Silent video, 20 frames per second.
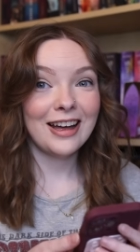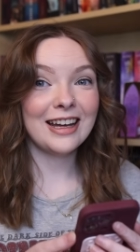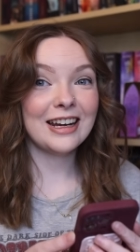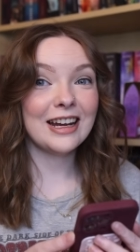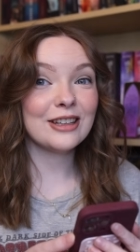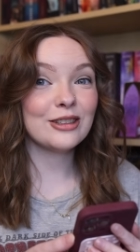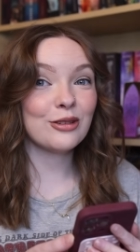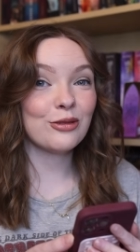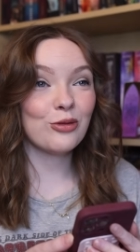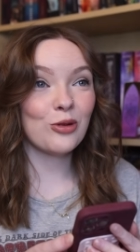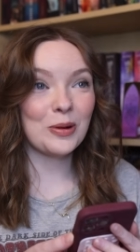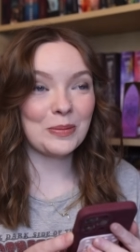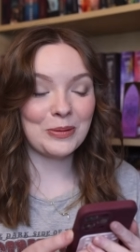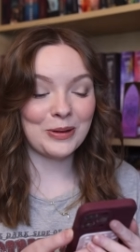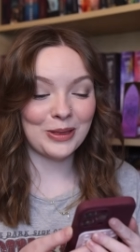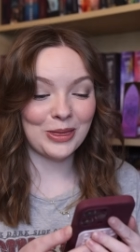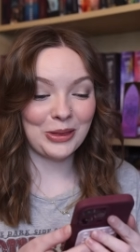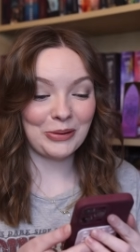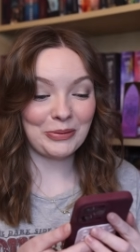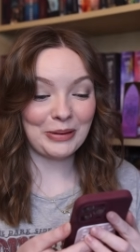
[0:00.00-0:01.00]
It has a
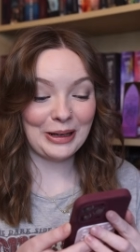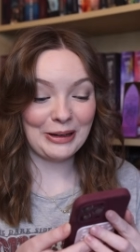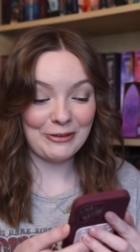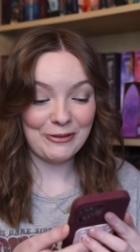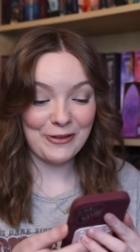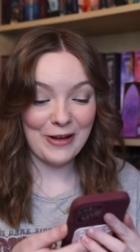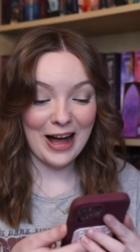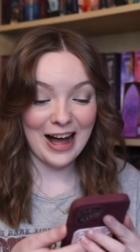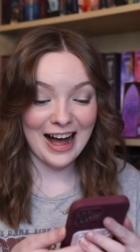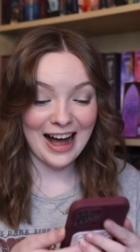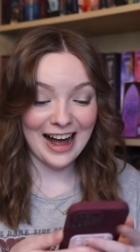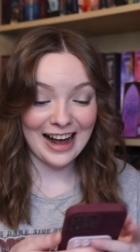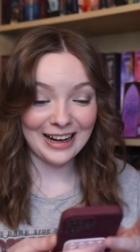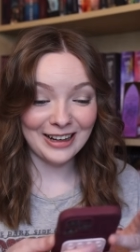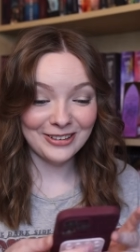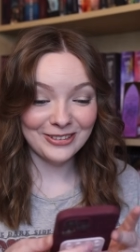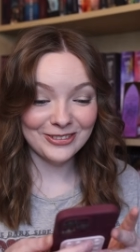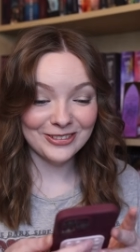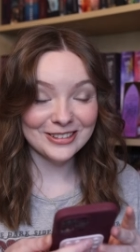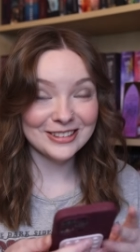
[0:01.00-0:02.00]

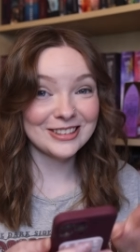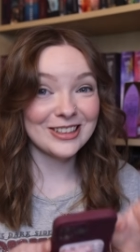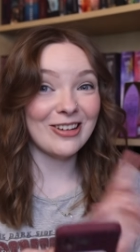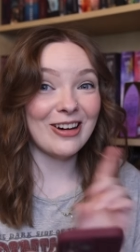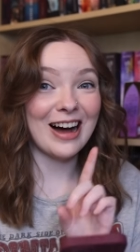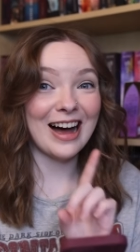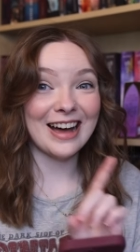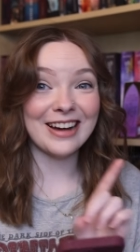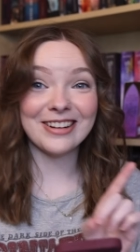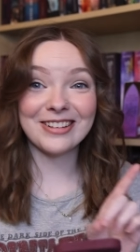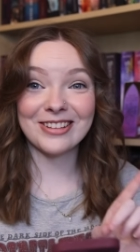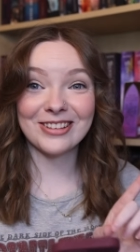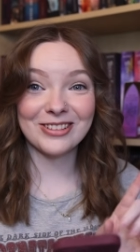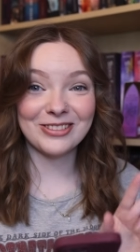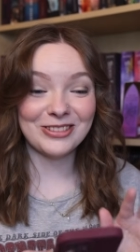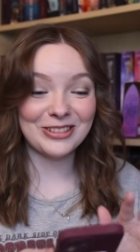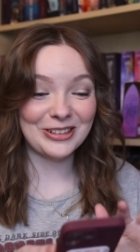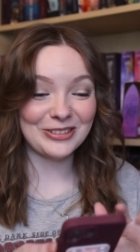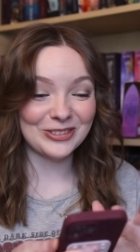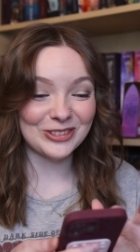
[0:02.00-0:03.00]
4.35, so higher than The
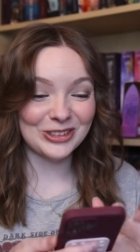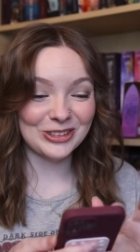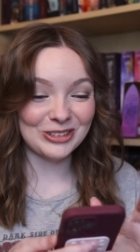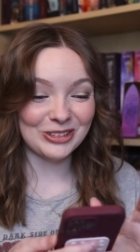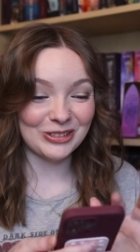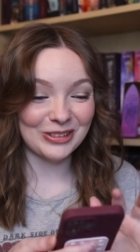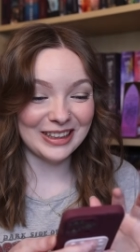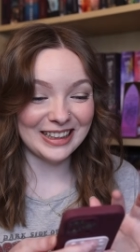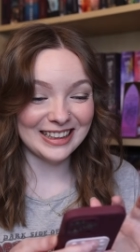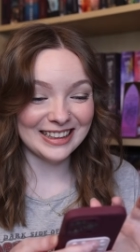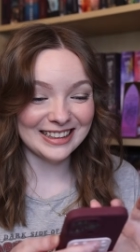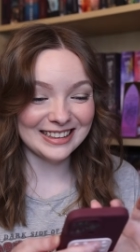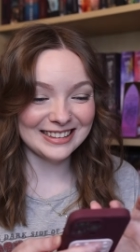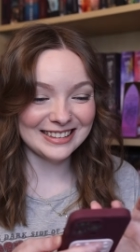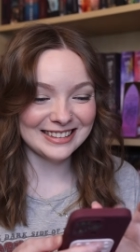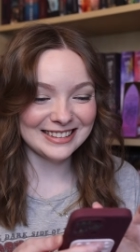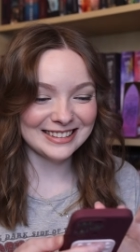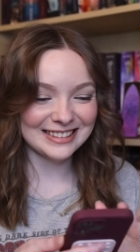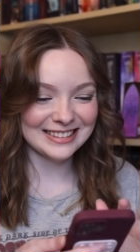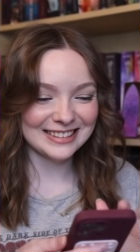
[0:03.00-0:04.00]
War of Two
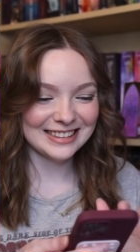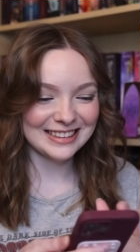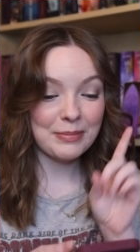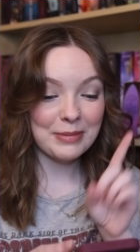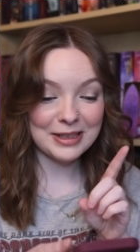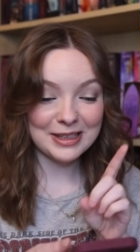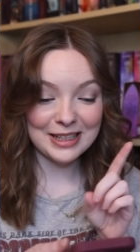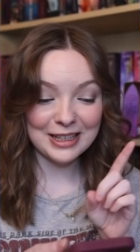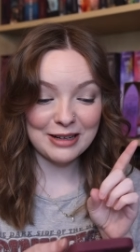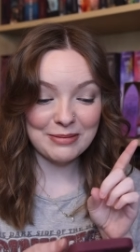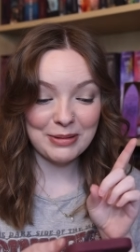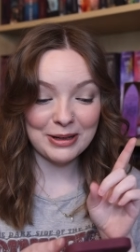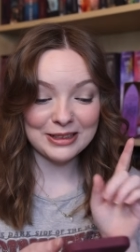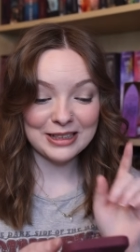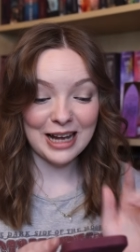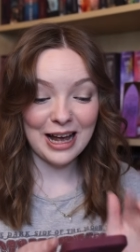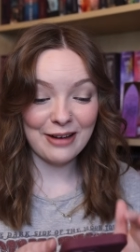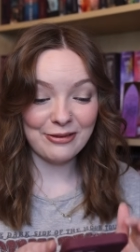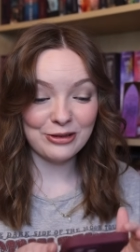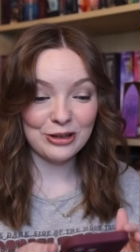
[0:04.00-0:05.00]
Queens. Mislaid in
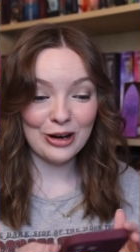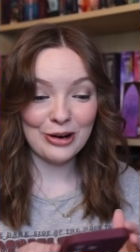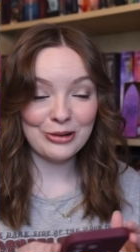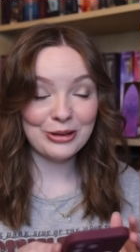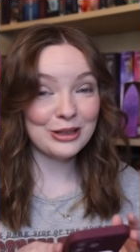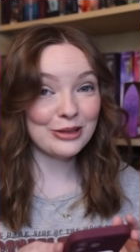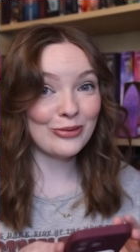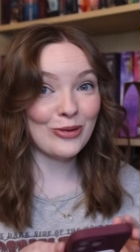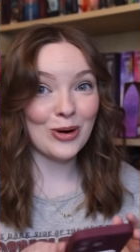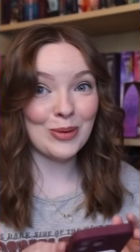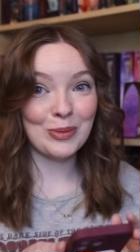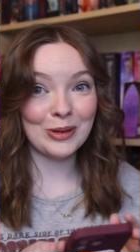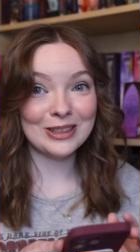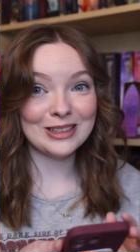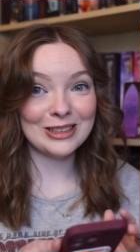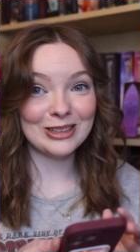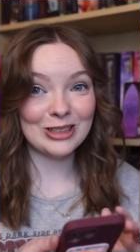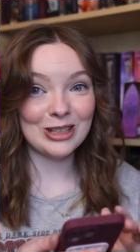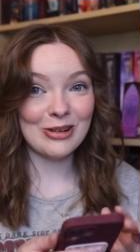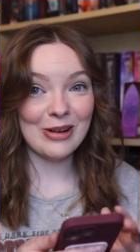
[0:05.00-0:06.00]
Parts Half Known is
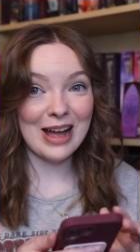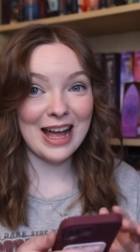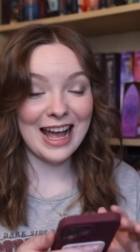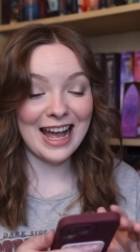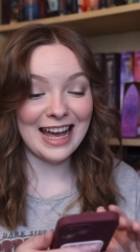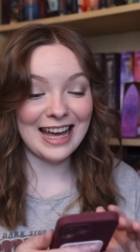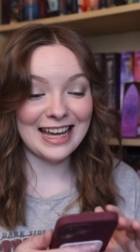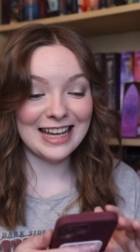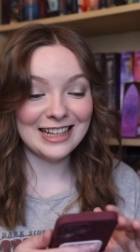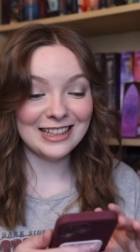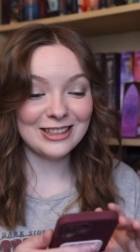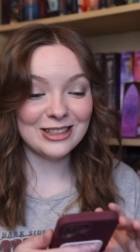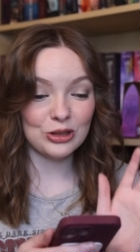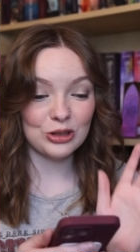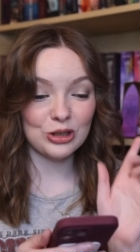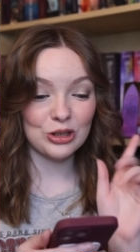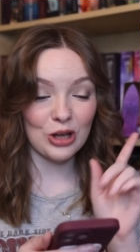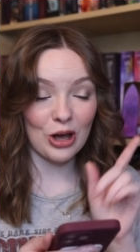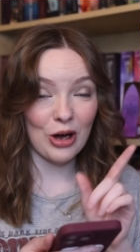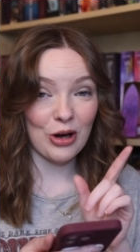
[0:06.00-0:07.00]
4.08,
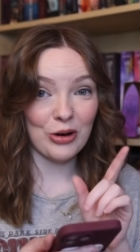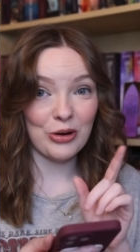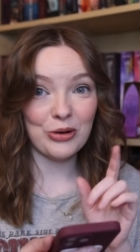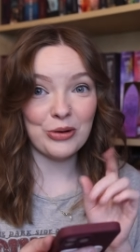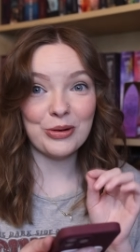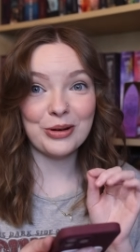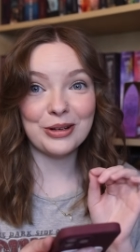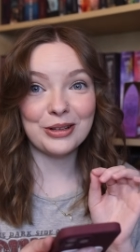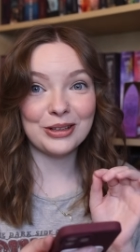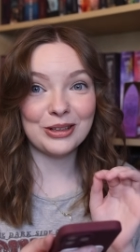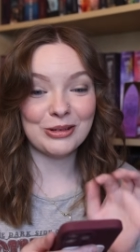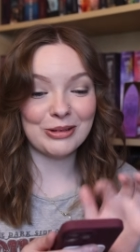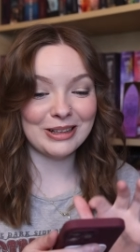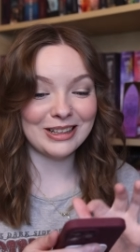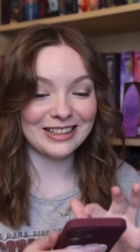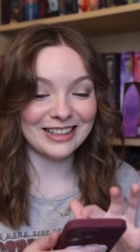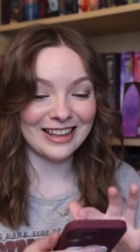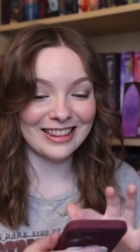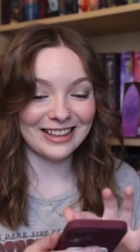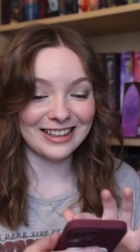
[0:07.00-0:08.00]
so Queen
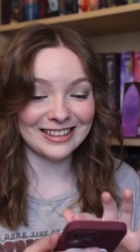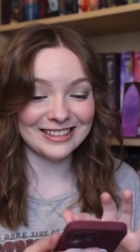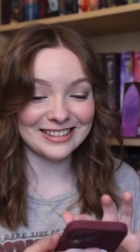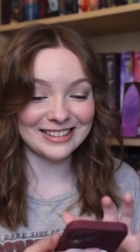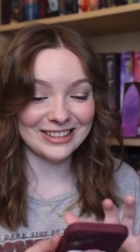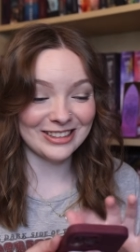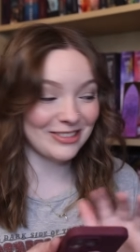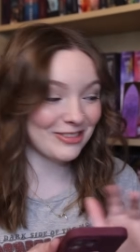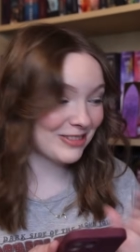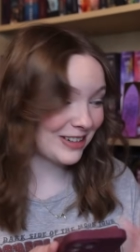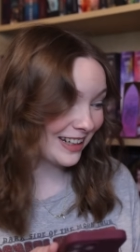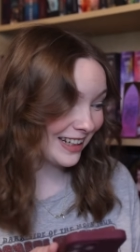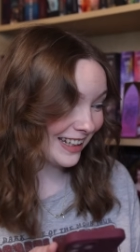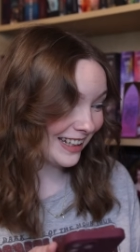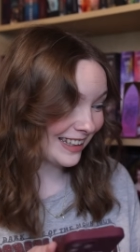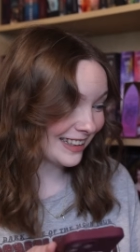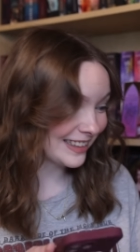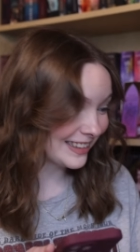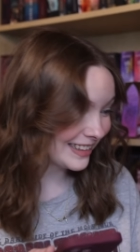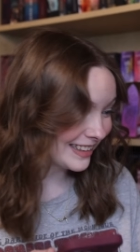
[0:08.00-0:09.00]
of Nothing is still
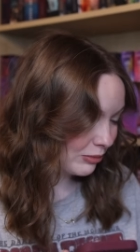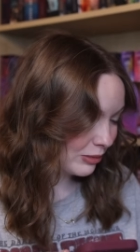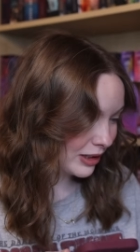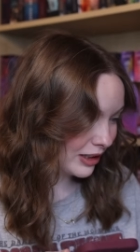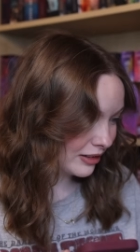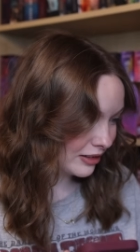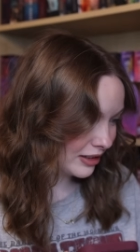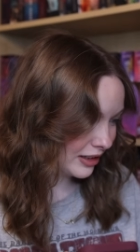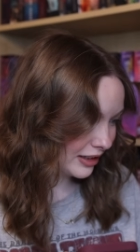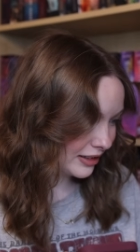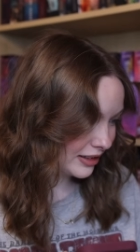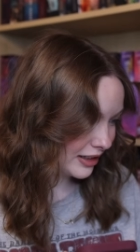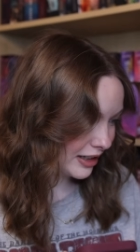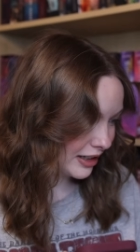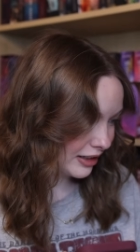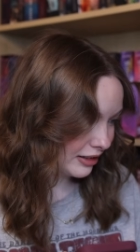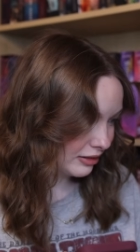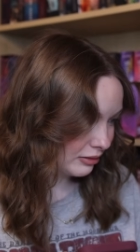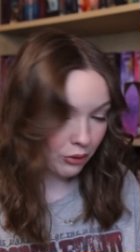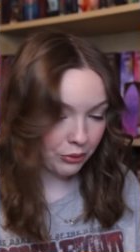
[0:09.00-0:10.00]
winning. What else did I
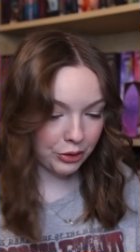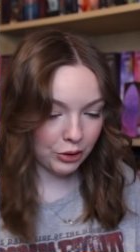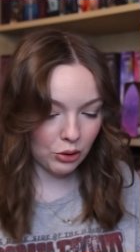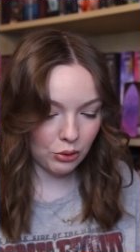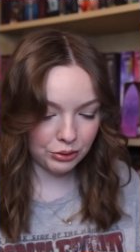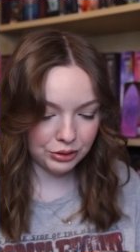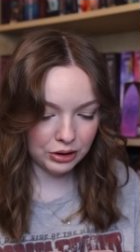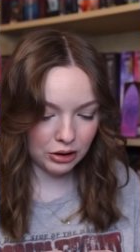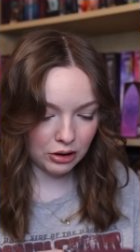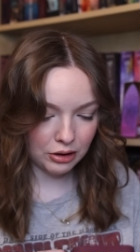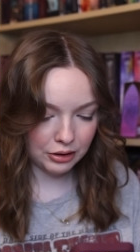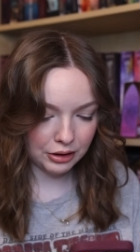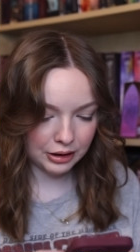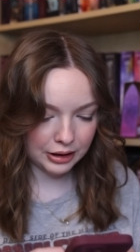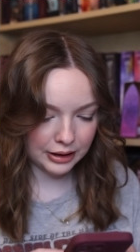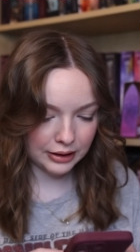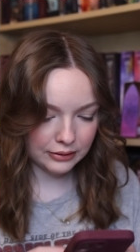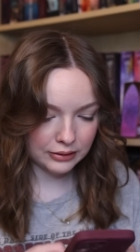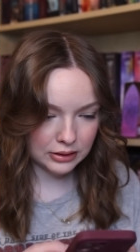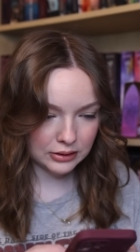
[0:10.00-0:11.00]
say? Oh, The Golden
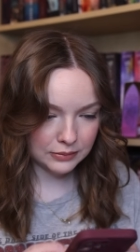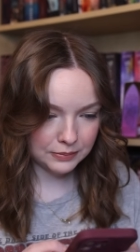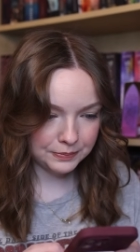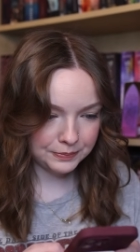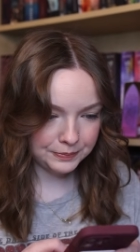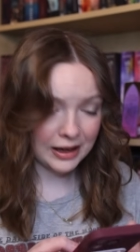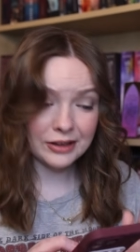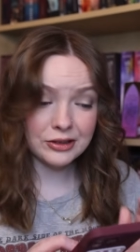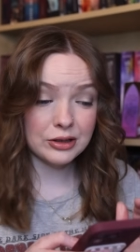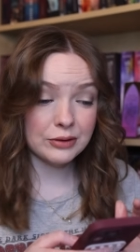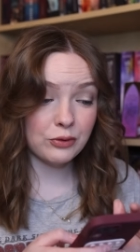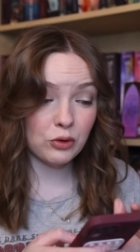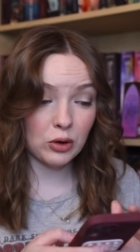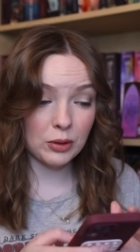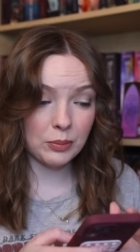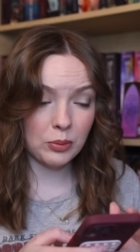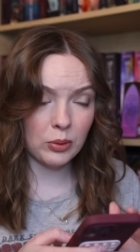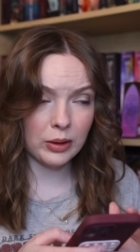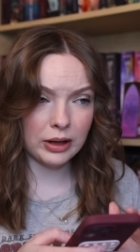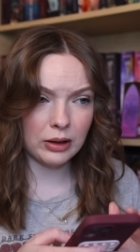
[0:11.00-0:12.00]
Enclaves has a
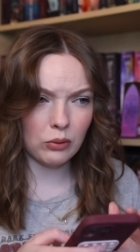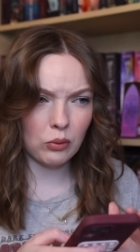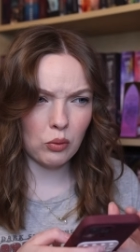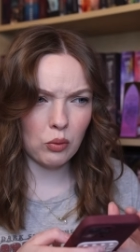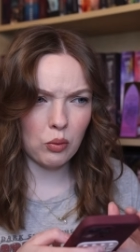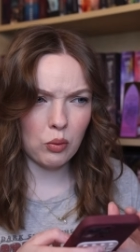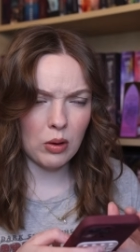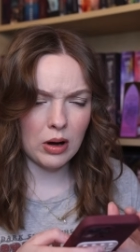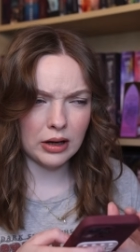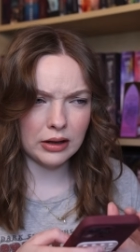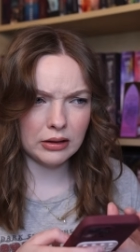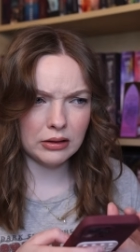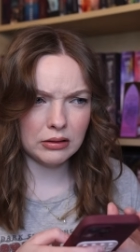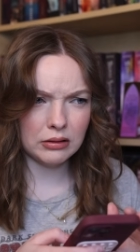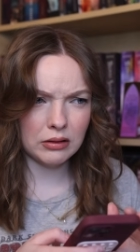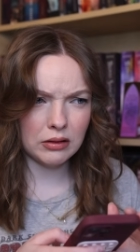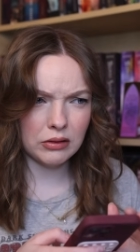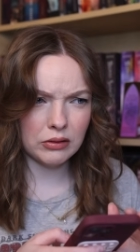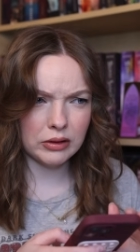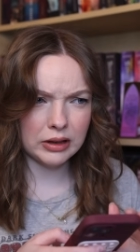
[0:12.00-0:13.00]

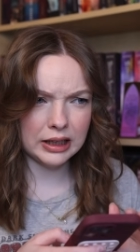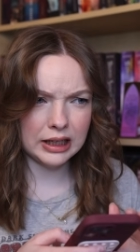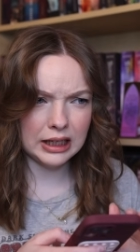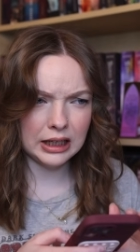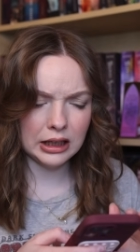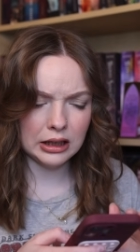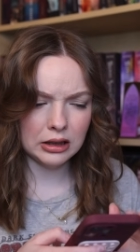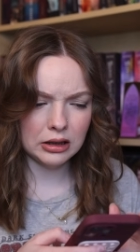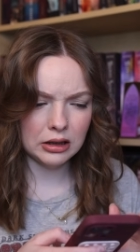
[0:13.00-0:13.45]
4.13.